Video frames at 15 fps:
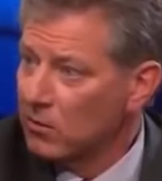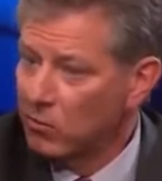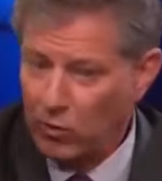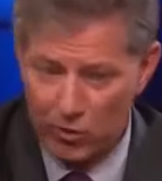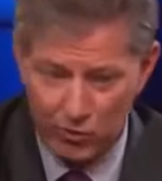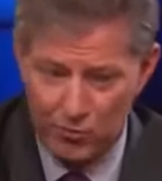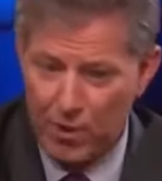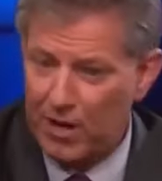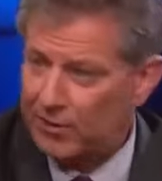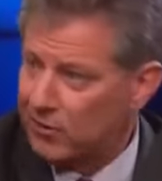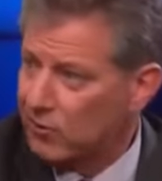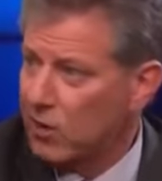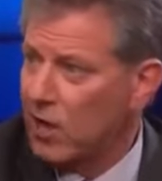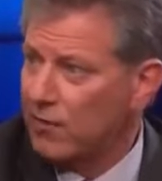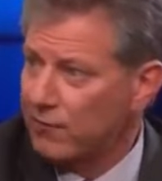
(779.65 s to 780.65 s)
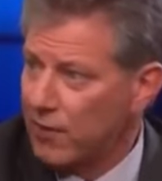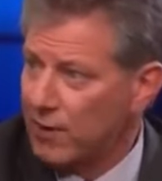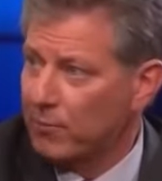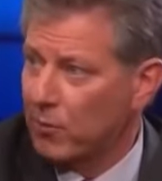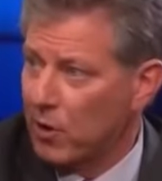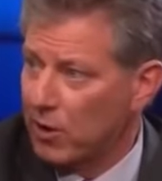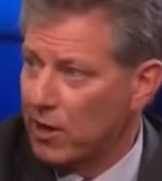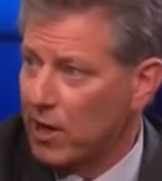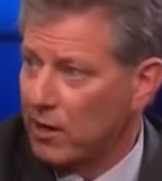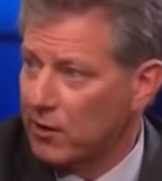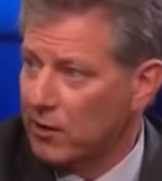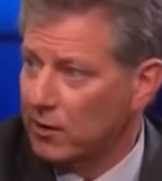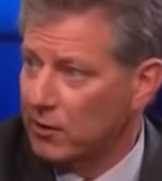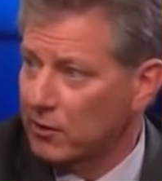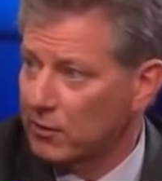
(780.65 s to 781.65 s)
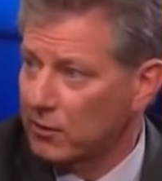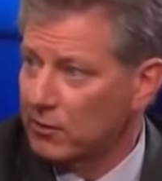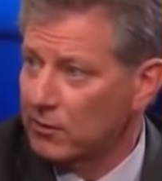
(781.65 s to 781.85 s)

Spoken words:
where's my stuff I brought out here?